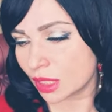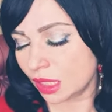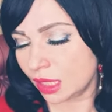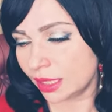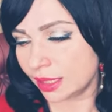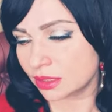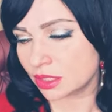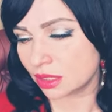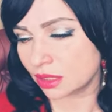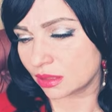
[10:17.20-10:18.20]
and
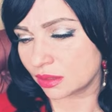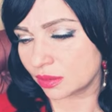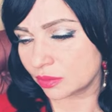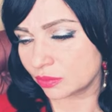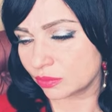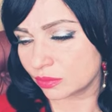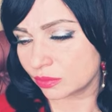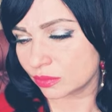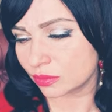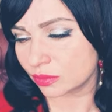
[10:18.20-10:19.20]
uh,
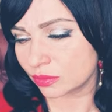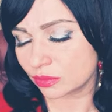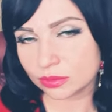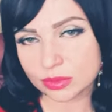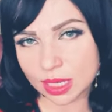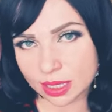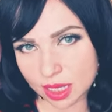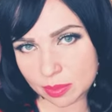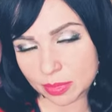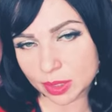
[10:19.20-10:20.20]
I
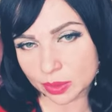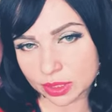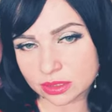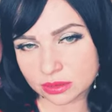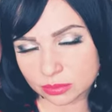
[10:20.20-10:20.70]
got married